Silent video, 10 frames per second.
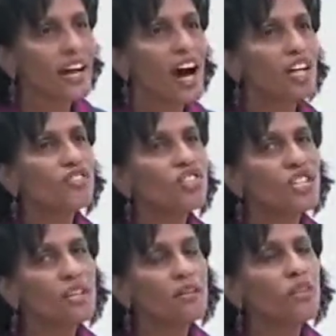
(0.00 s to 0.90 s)

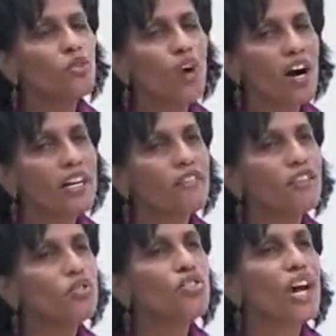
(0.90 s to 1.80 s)
until
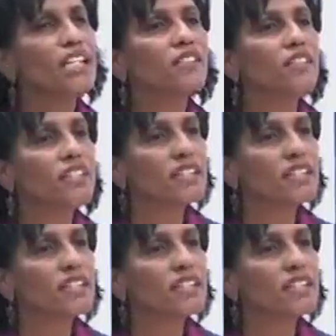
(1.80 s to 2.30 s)
you transfer the